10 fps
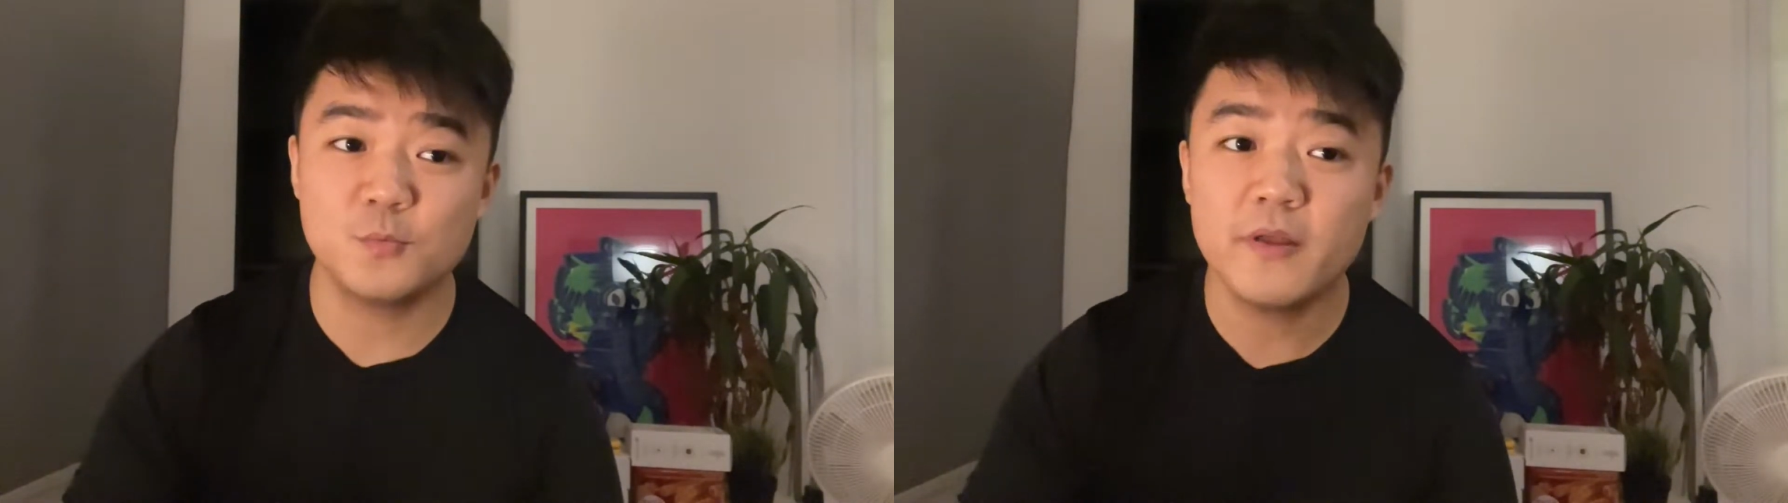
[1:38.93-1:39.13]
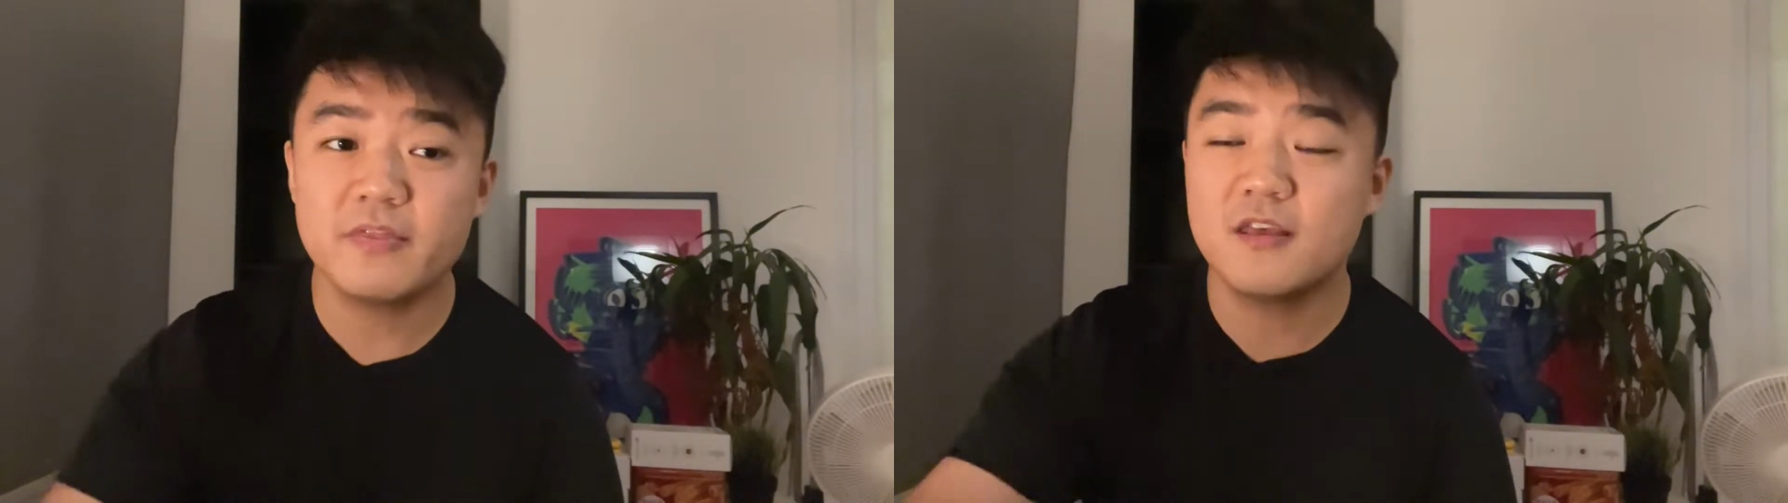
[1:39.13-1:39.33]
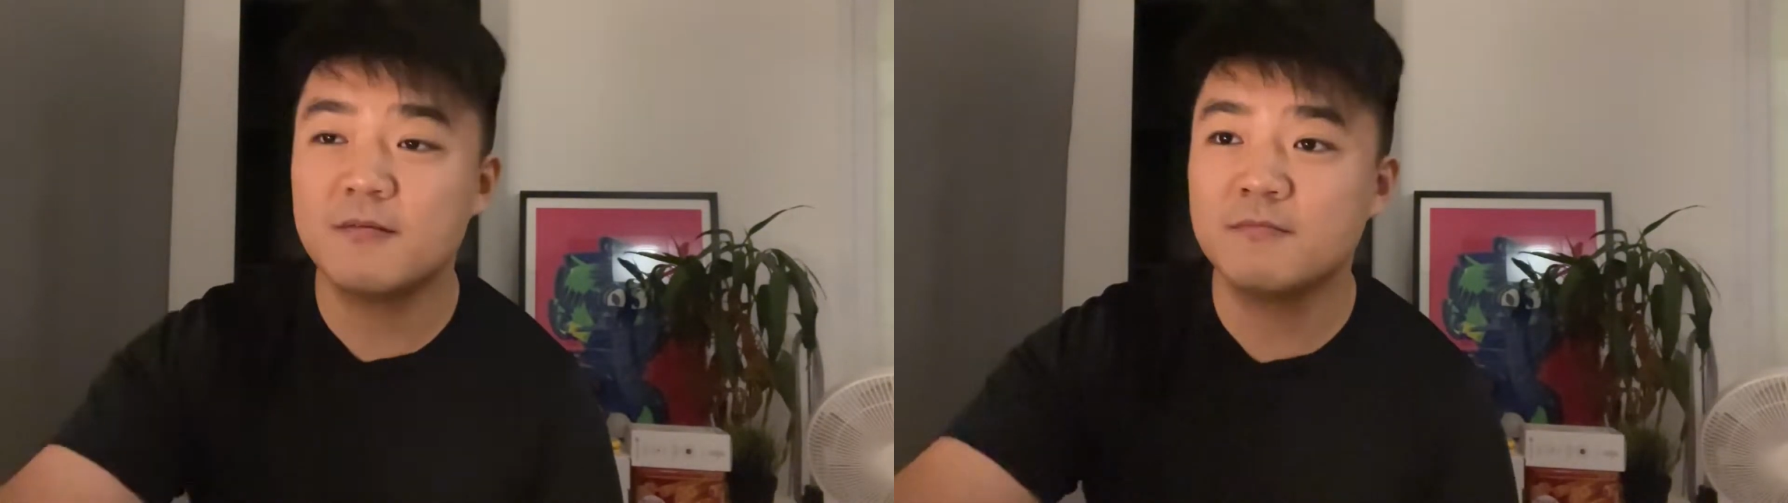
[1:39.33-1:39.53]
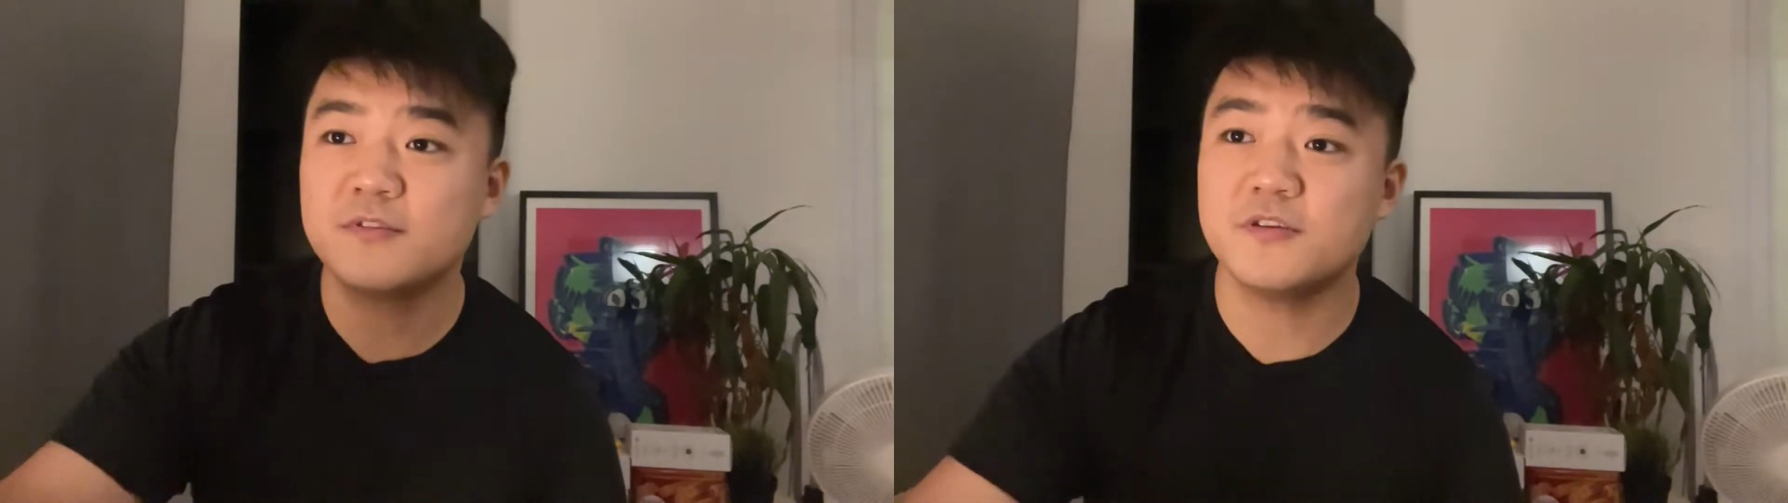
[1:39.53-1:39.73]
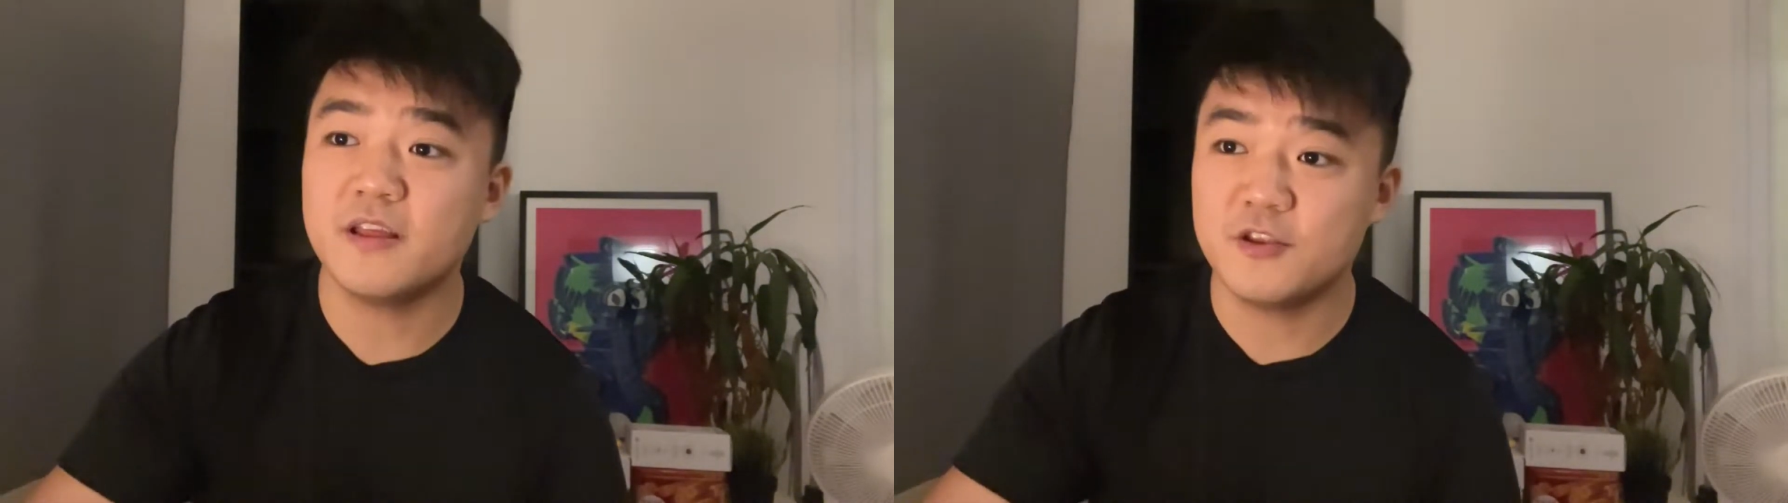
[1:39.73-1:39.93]
with them
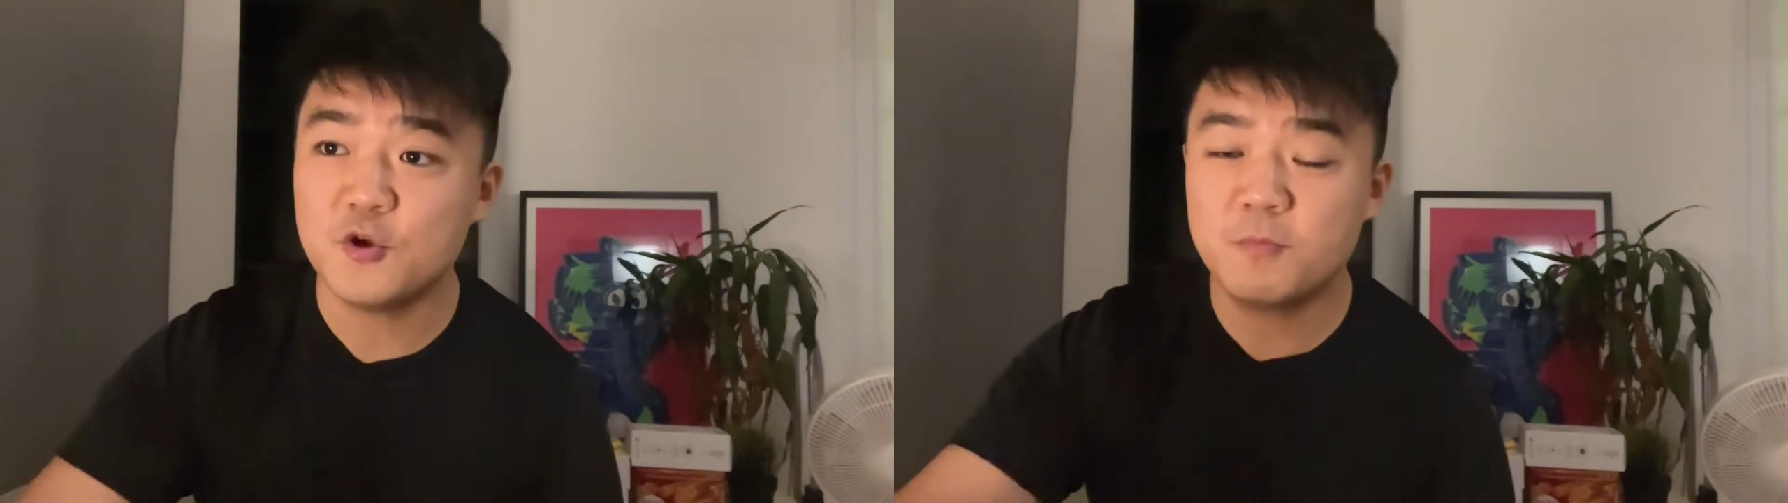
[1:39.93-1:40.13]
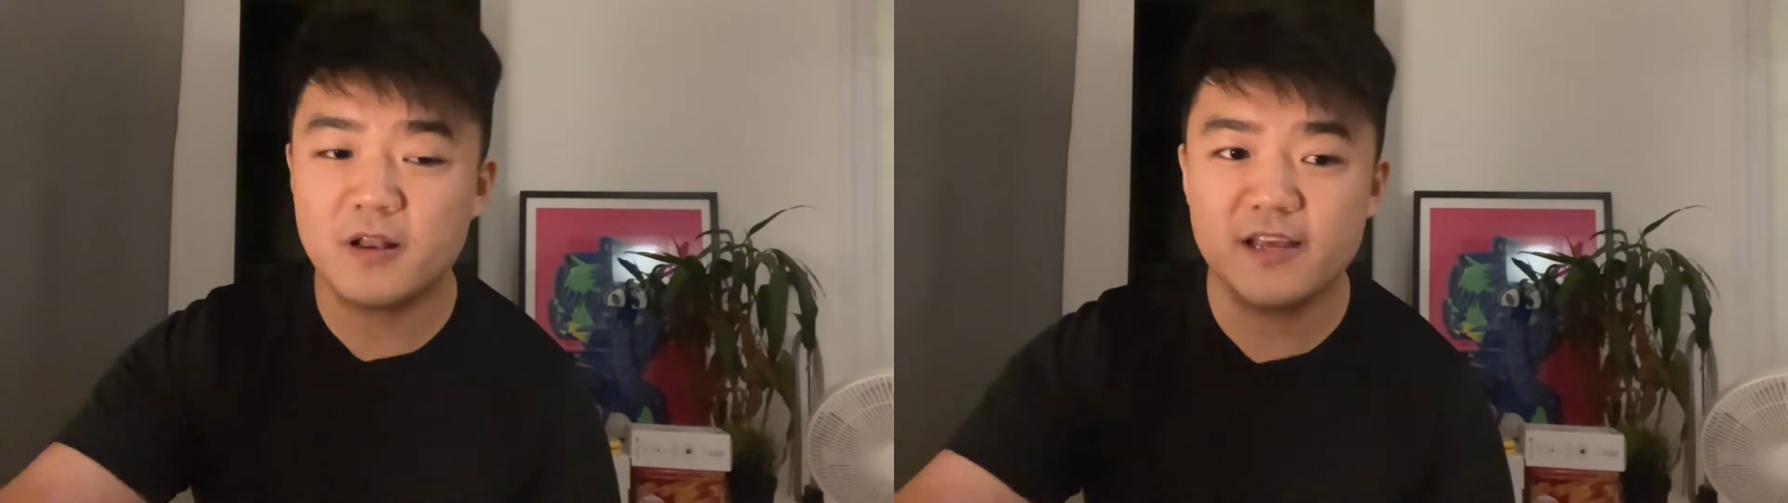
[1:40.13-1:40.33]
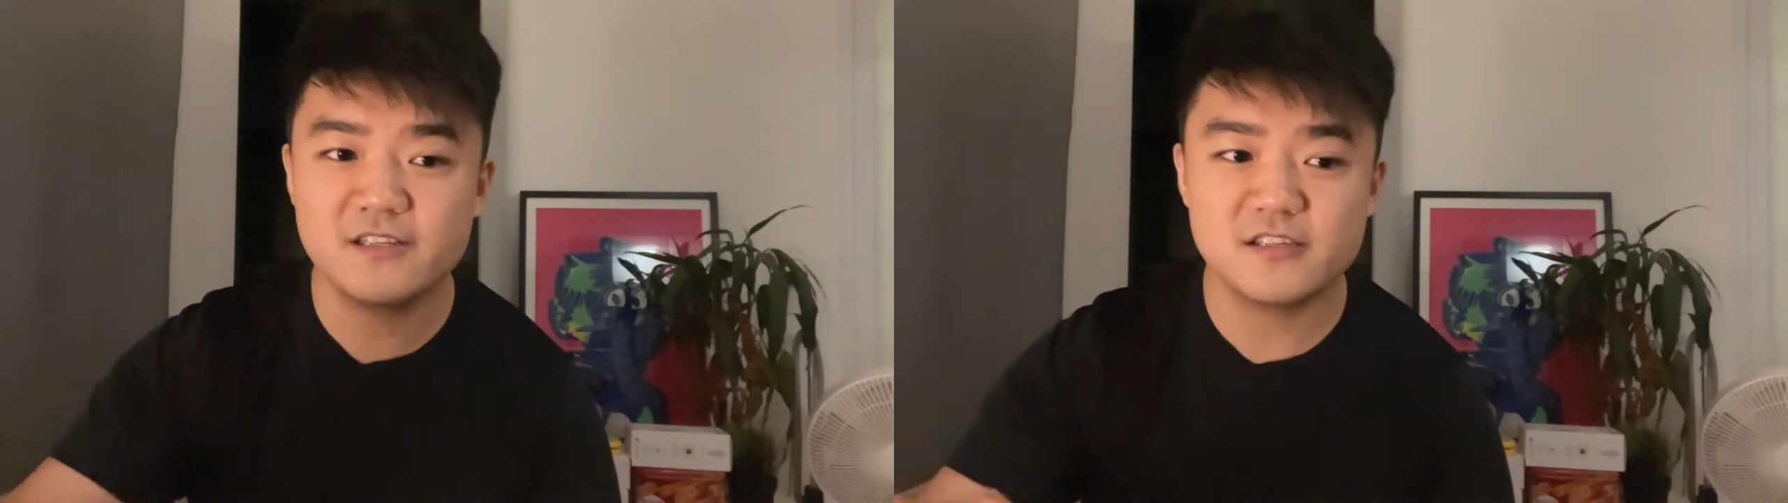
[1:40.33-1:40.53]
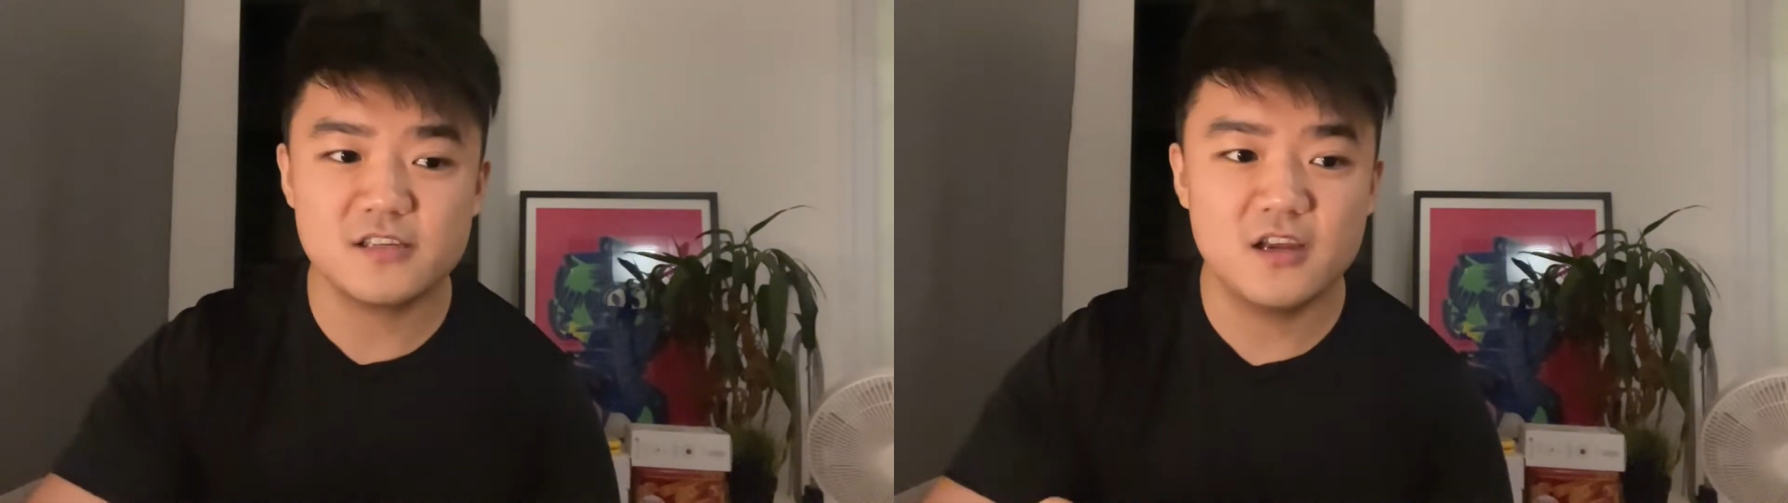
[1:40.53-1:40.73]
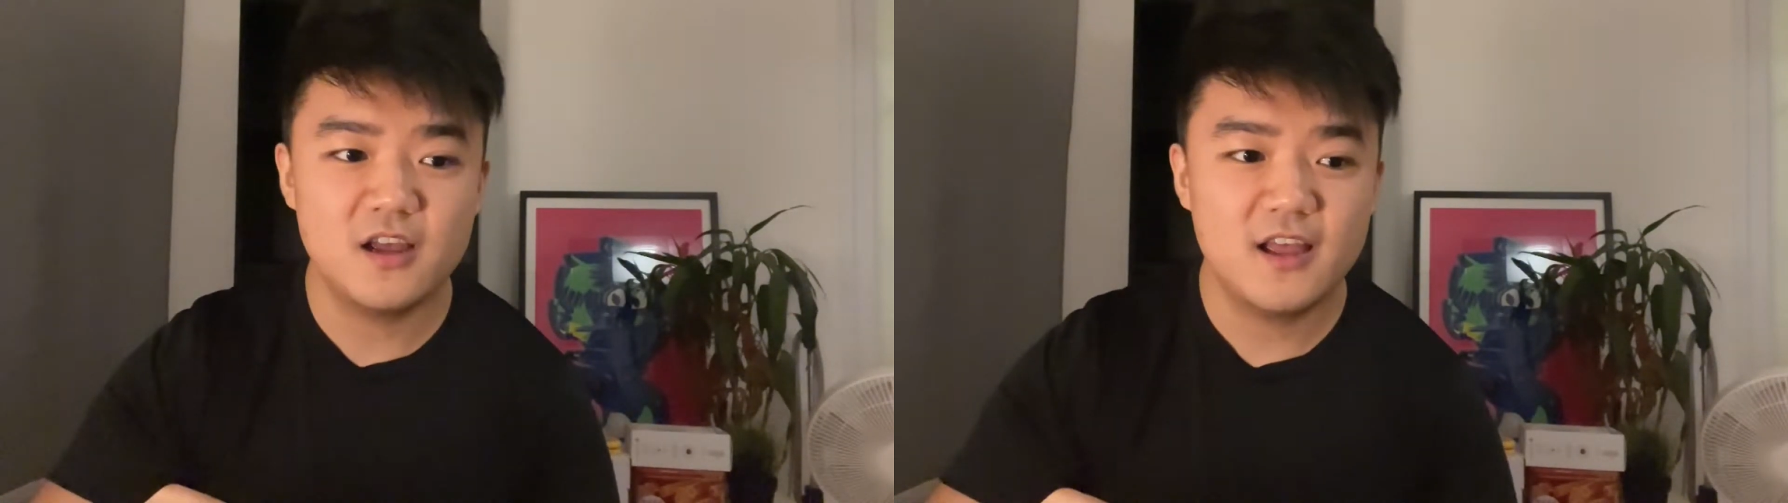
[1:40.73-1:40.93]
to their new place.